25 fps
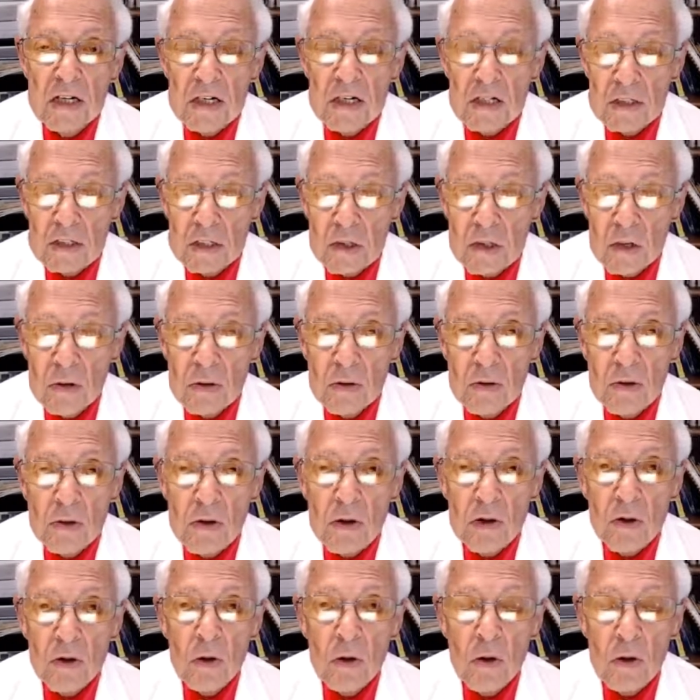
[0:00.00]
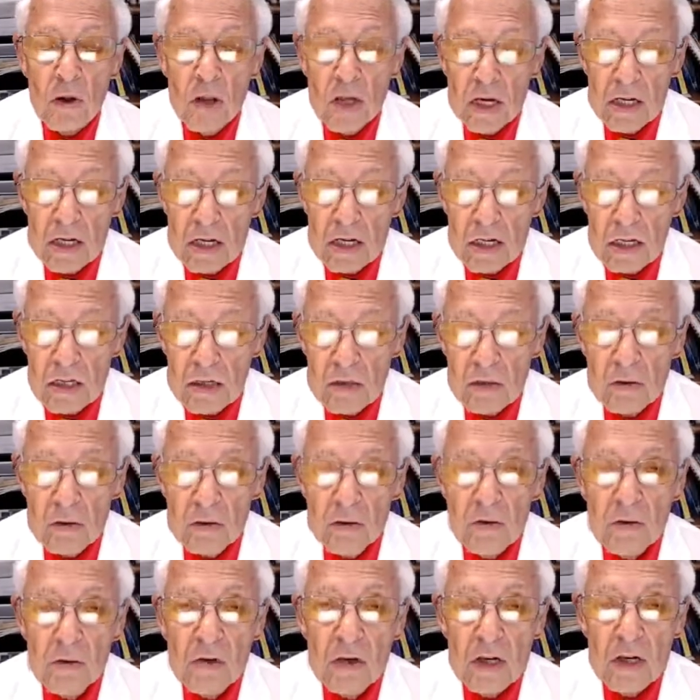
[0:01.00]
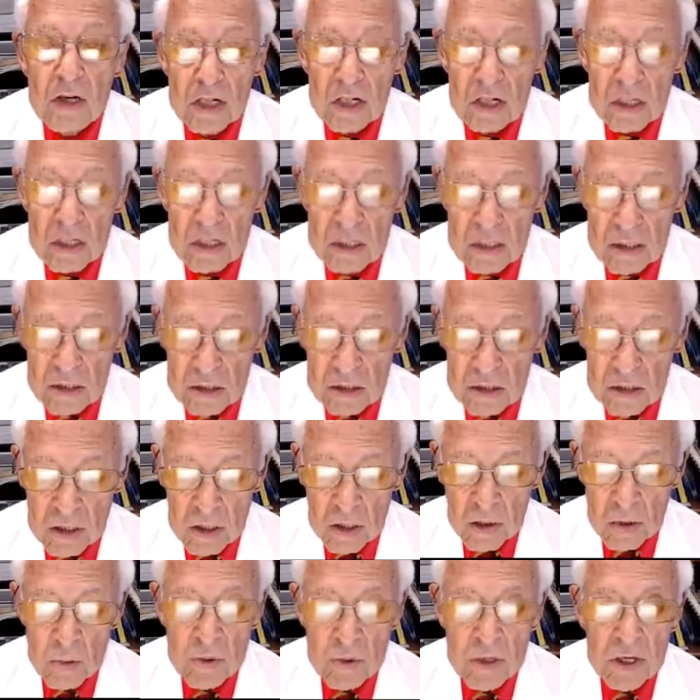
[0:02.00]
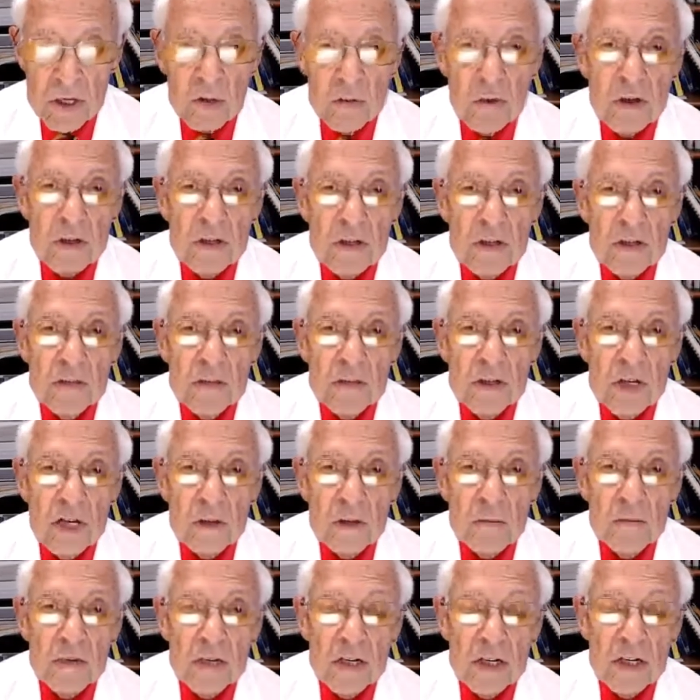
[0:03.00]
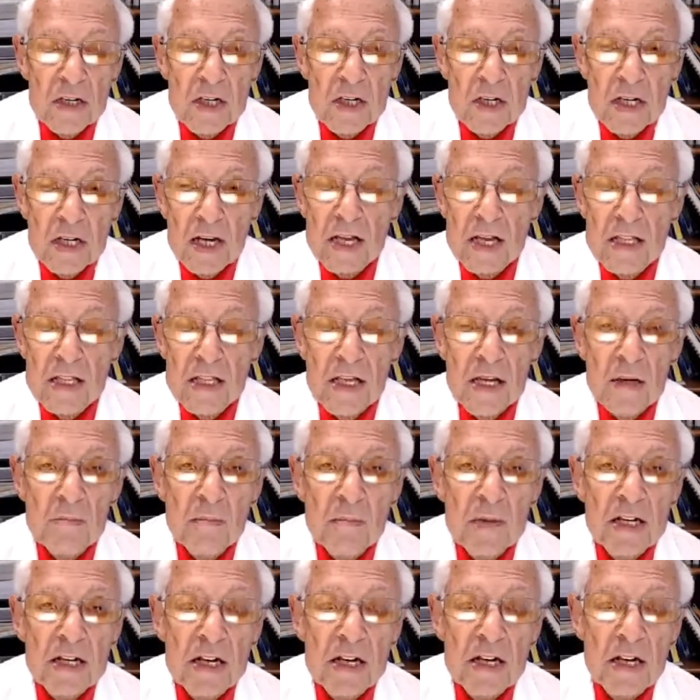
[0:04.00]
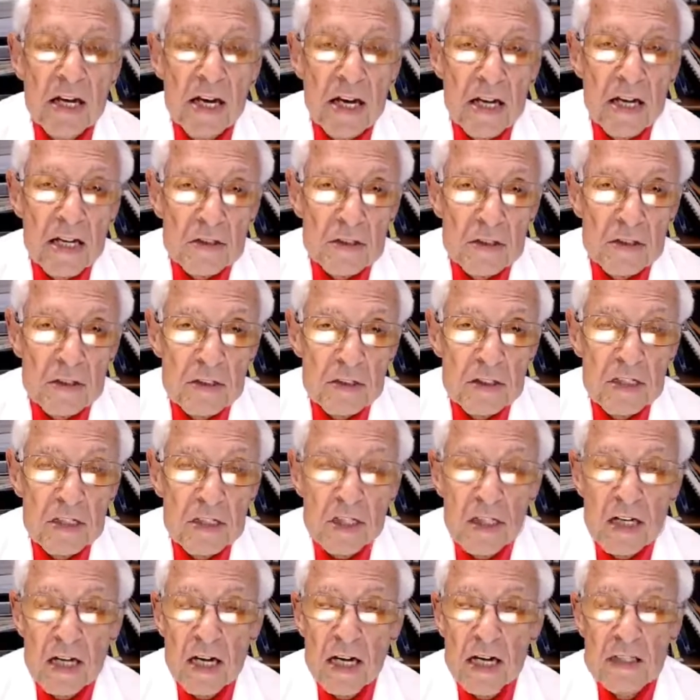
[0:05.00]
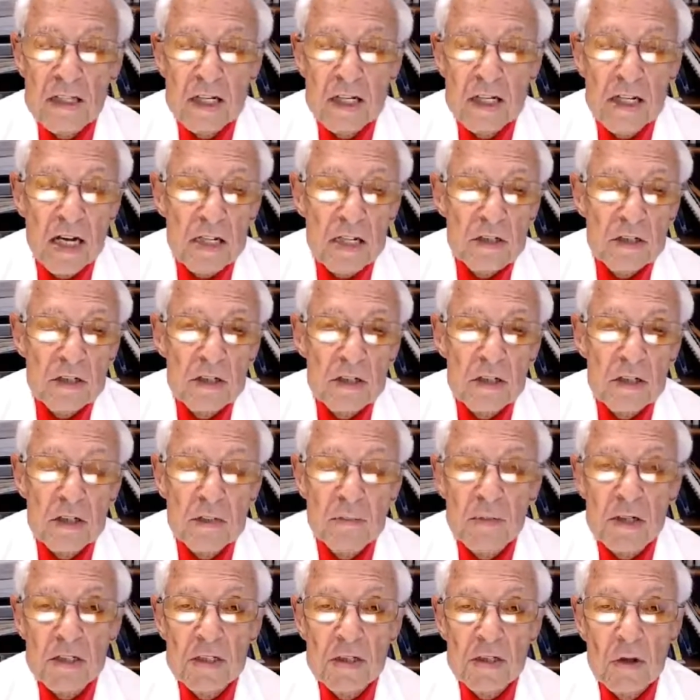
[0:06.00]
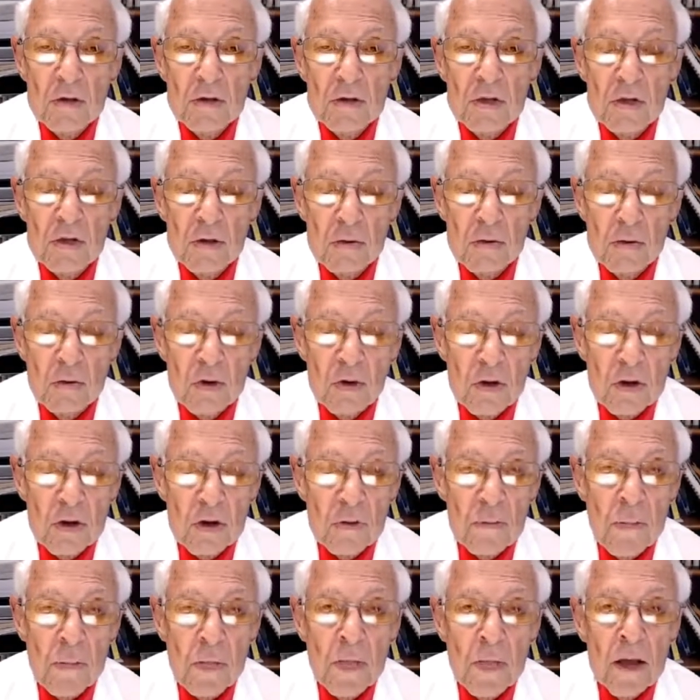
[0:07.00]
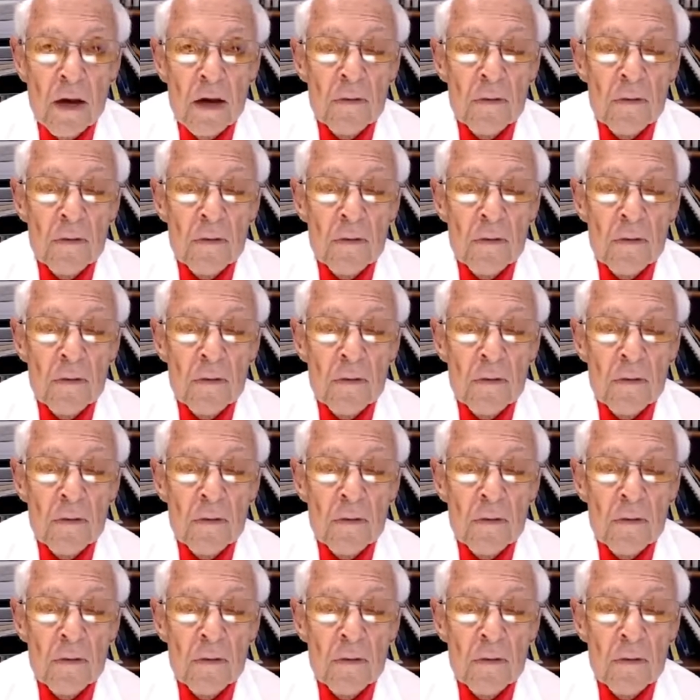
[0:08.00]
So all I can do is read what you tell me and then make a guess. And the guess could be totally wrong.